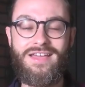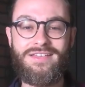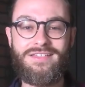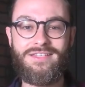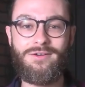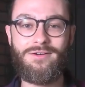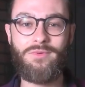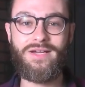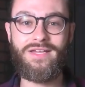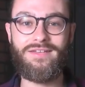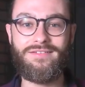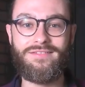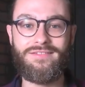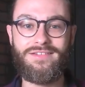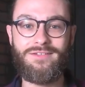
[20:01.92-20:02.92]
So
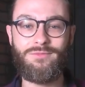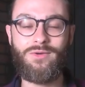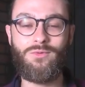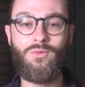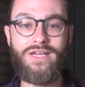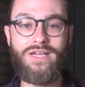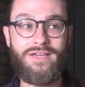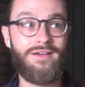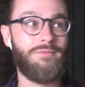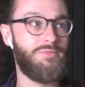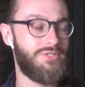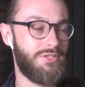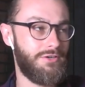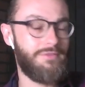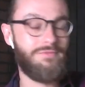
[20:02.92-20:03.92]
when when we
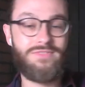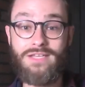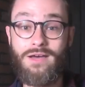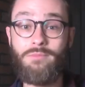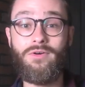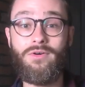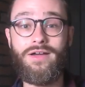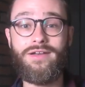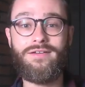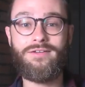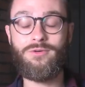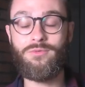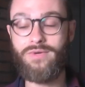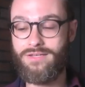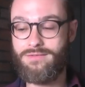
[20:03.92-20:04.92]
observe someone
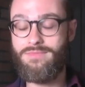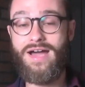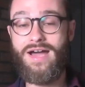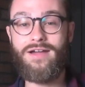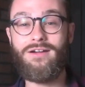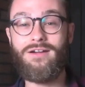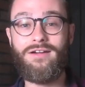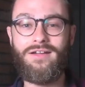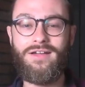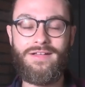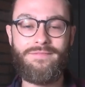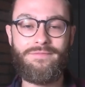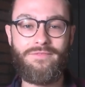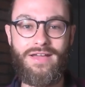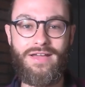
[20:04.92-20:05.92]
who we admire,
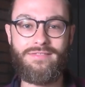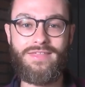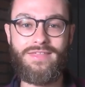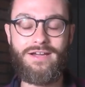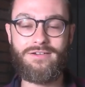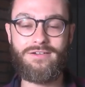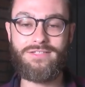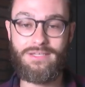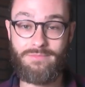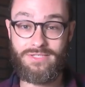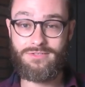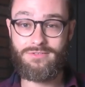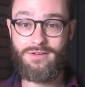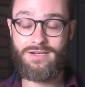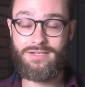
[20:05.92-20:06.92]
right, they're
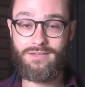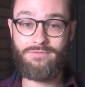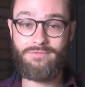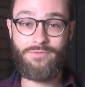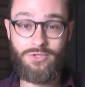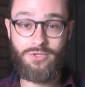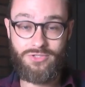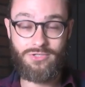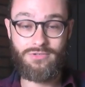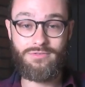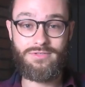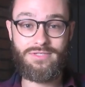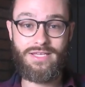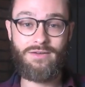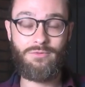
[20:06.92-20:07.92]
demonstrating their
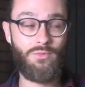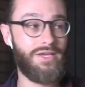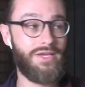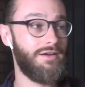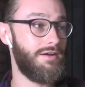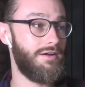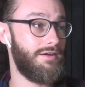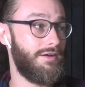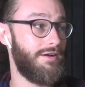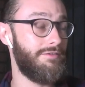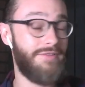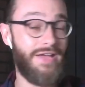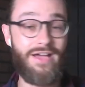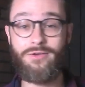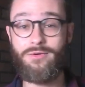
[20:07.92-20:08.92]
virtues and we are
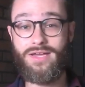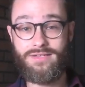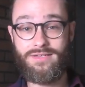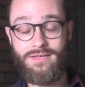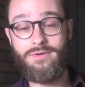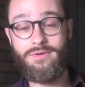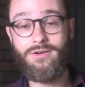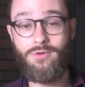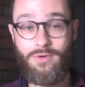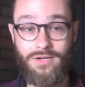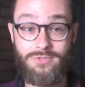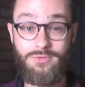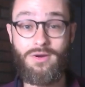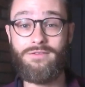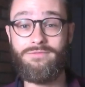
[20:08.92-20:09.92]
evaluating them
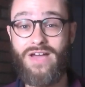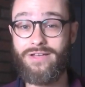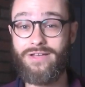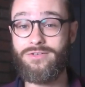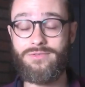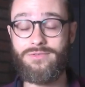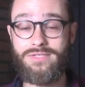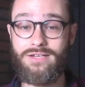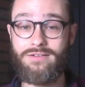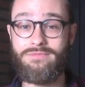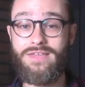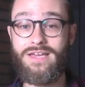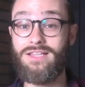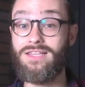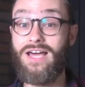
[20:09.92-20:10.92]
according to our values. And if
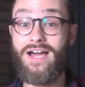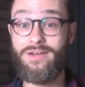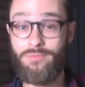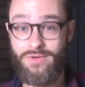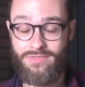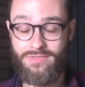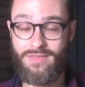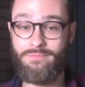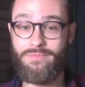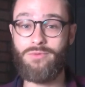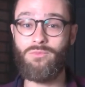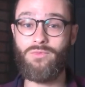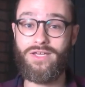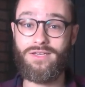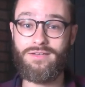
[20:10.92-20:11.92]
they align mm. with hmm. them,
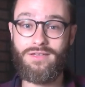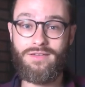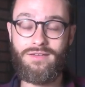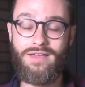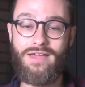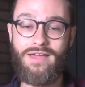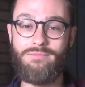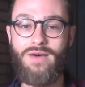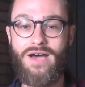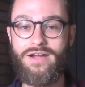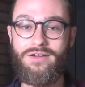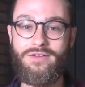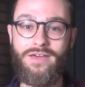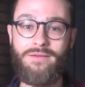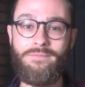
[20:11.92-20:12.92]
then we
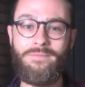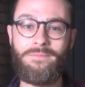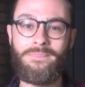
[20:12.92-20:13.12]
admire them.